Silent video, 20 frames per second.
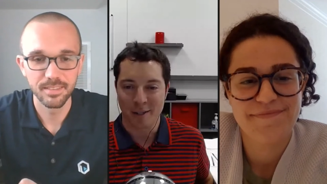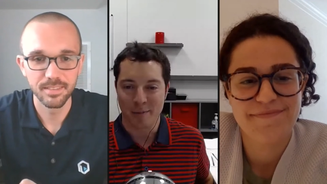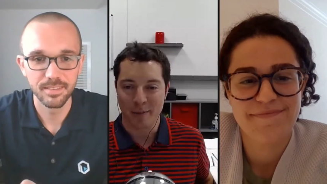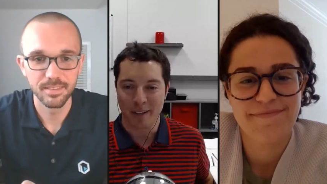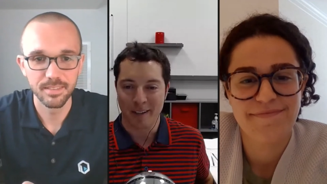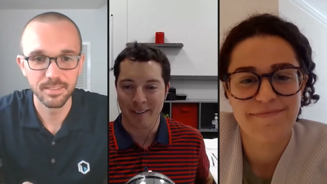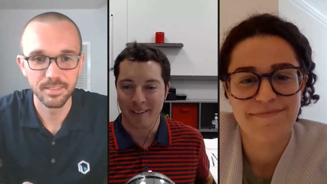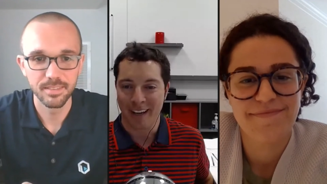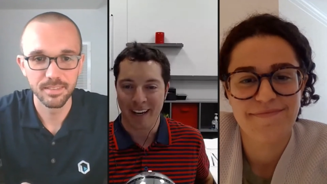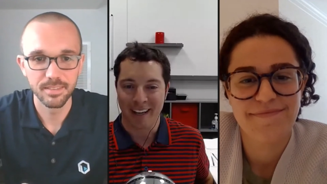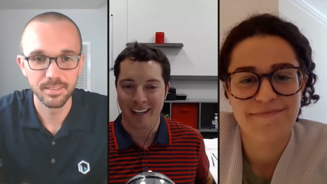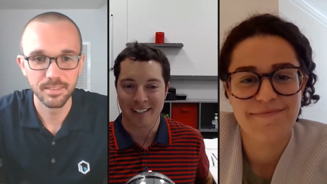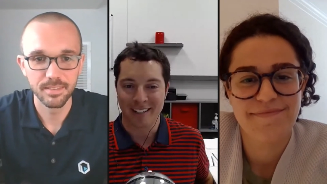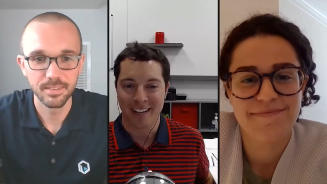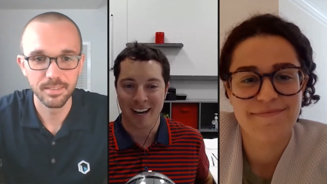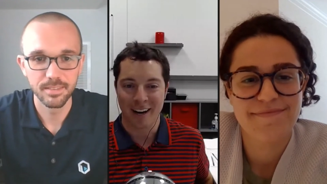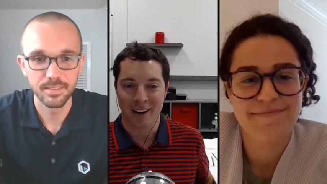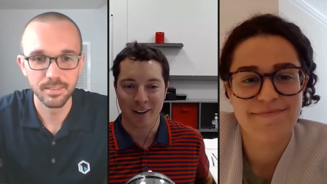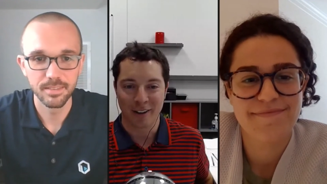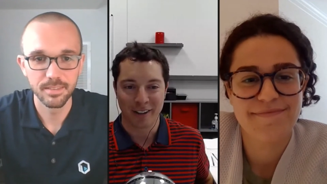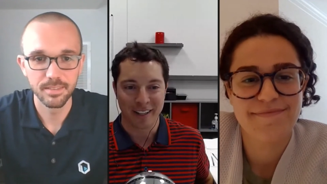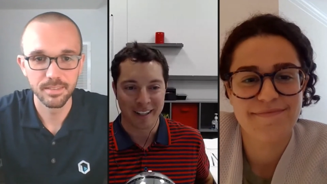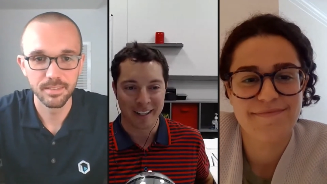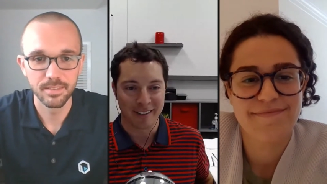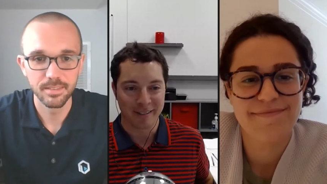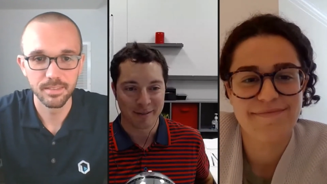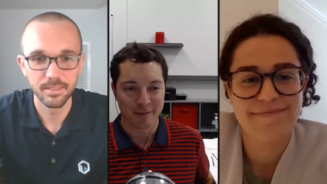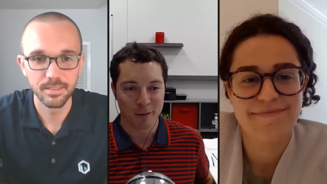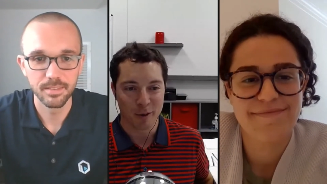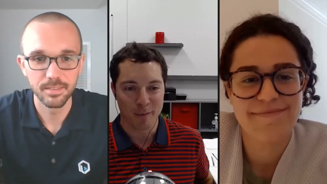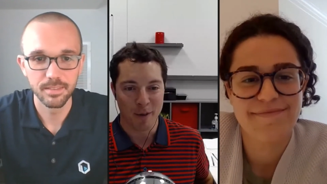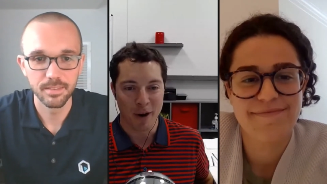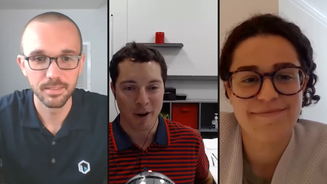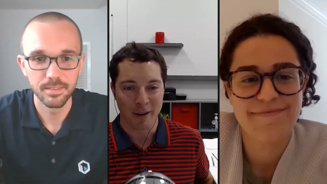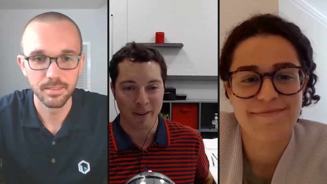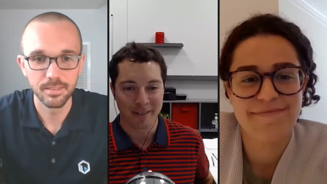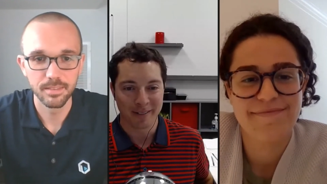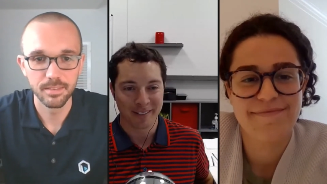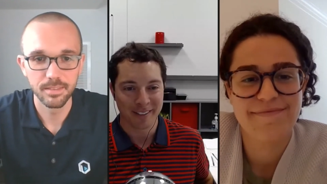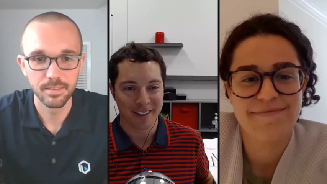Speaker 1: been like entirely
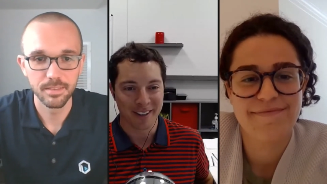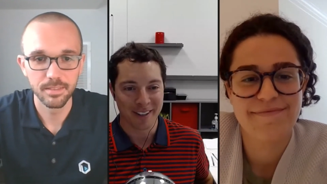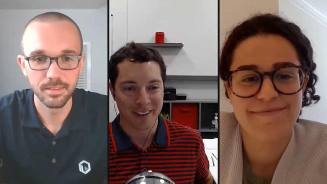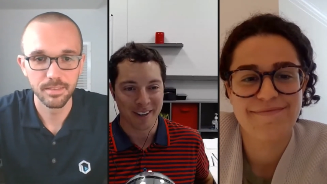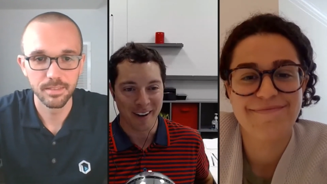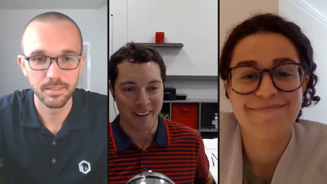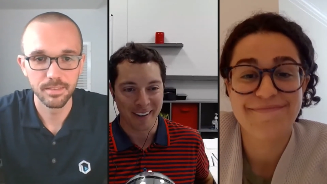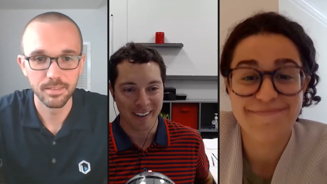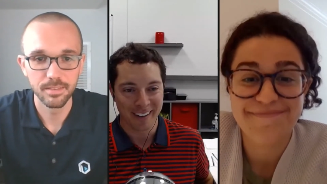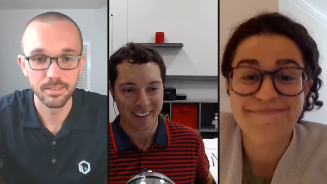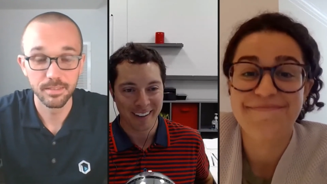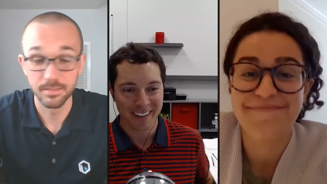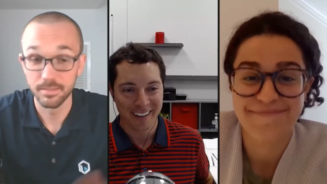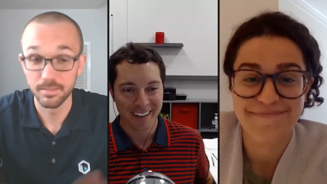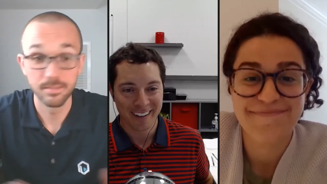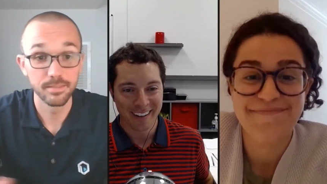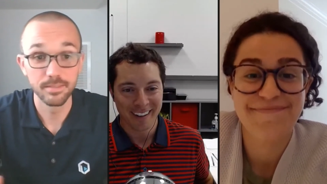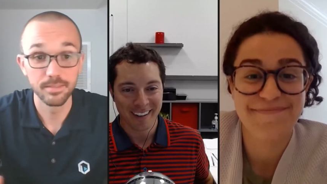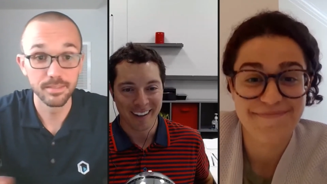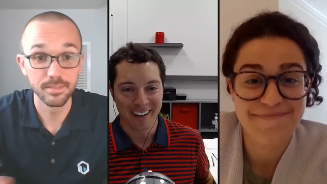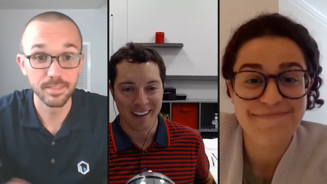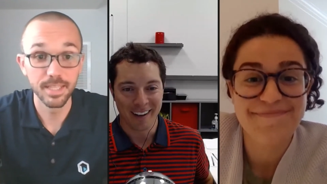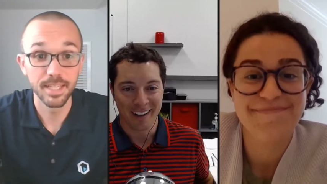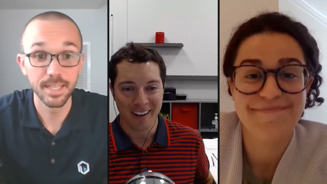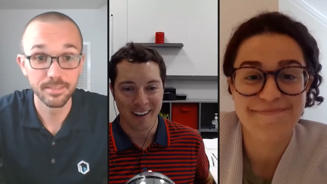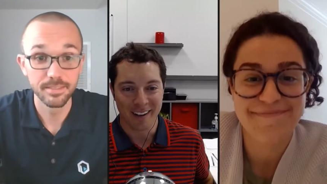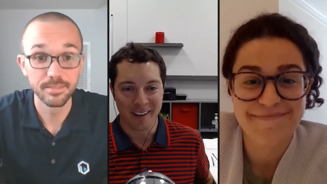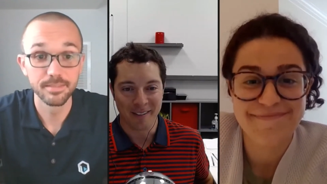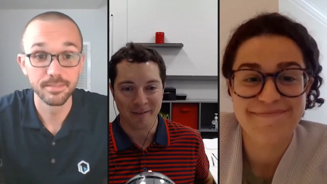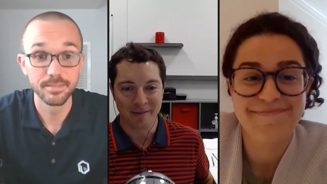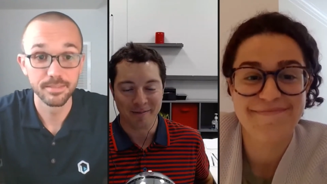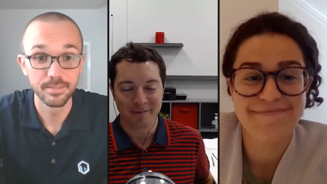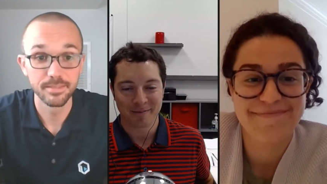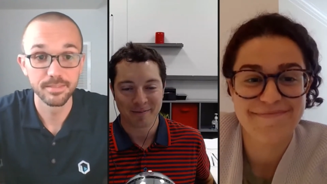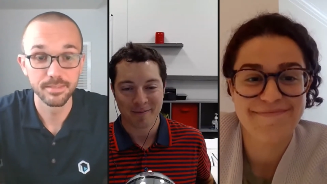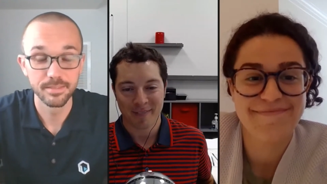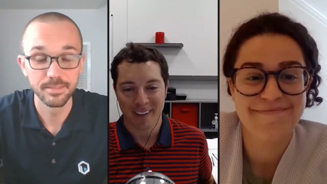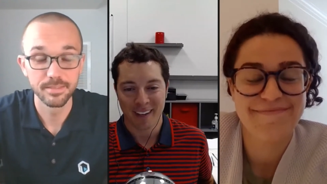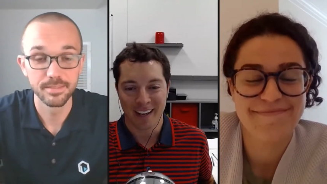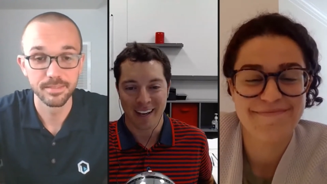remote, you know. Um,
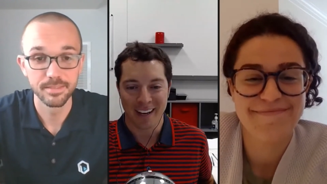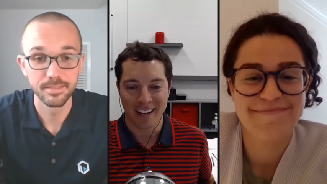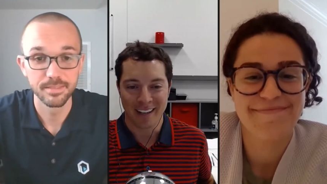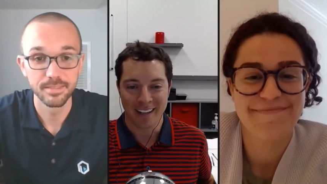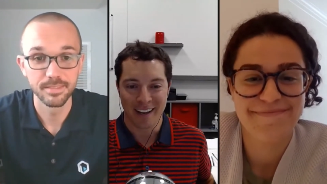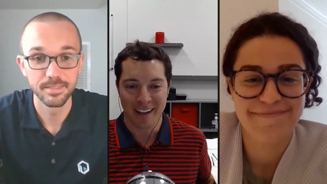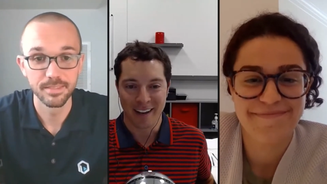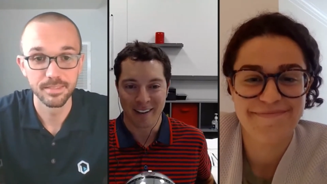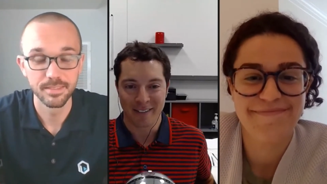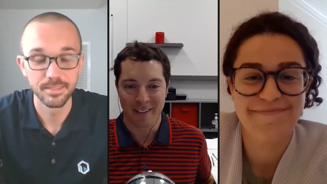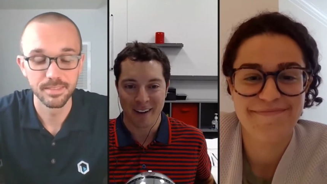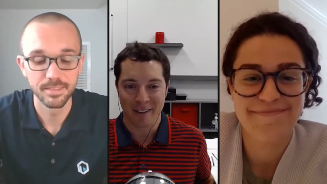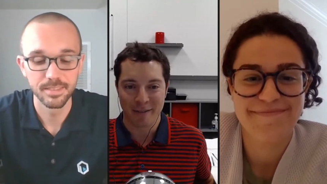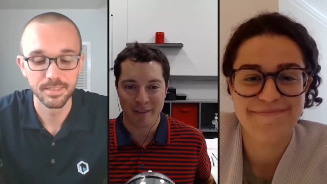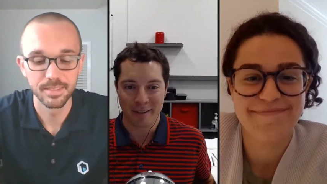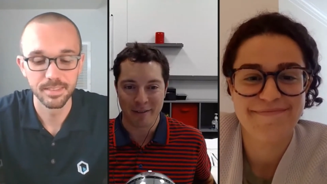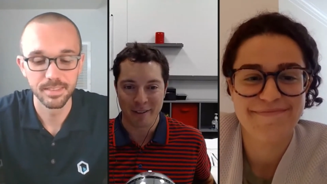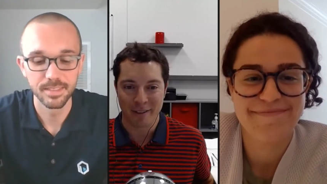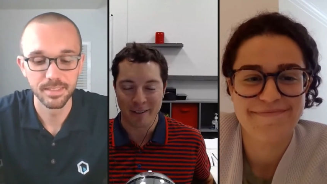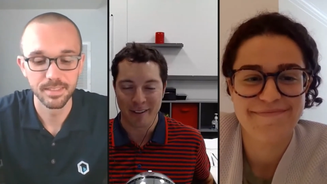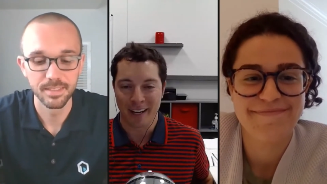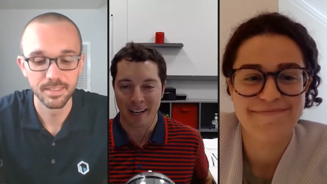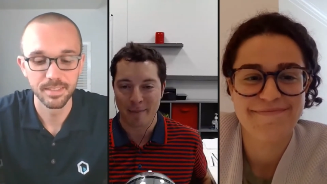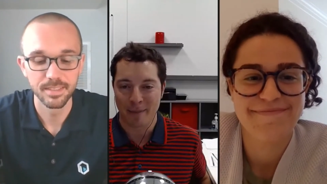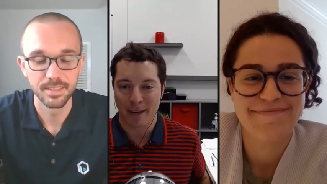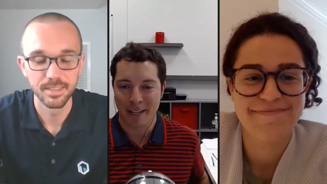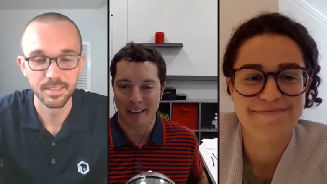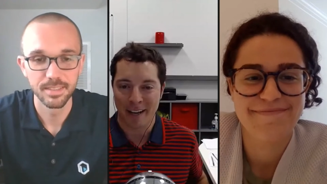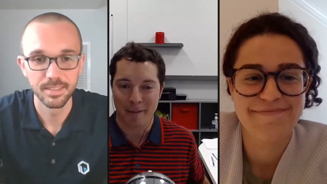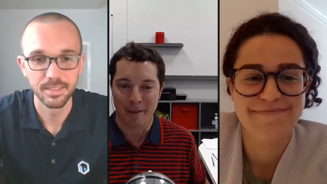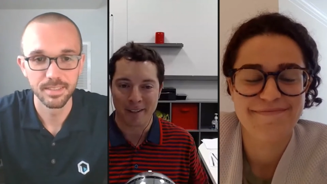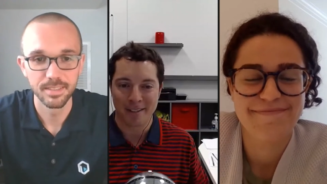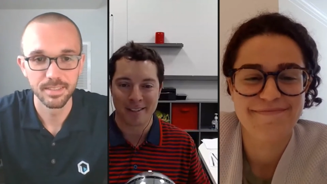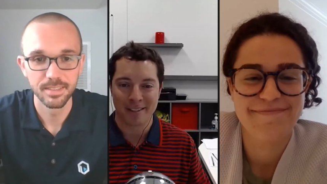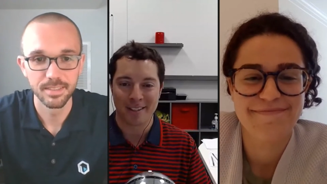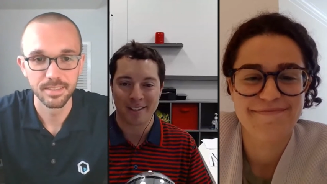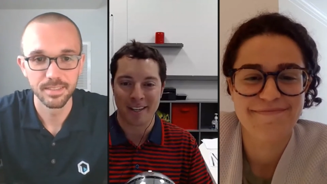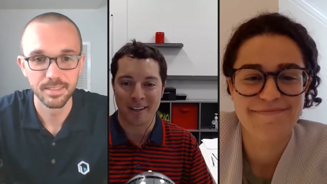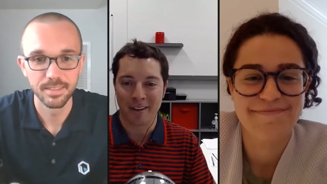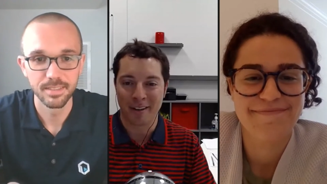and uh, I've even like made comments
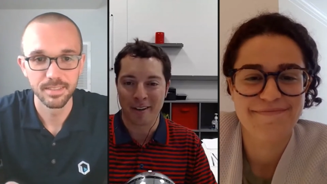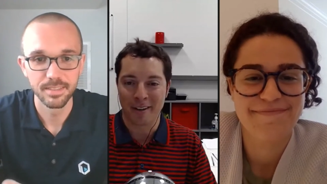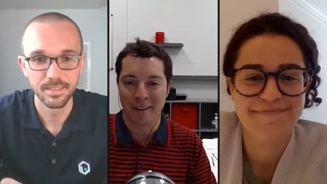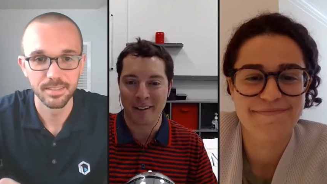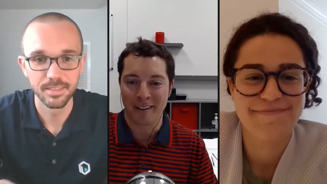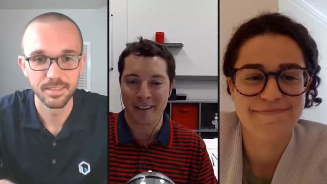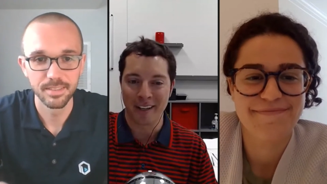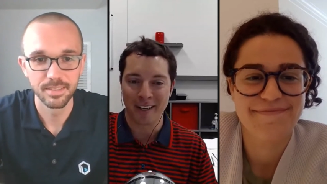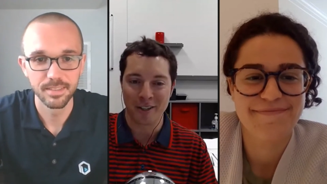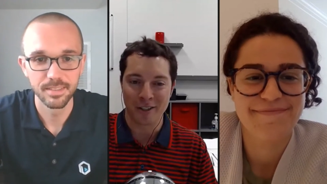to Taylor and, and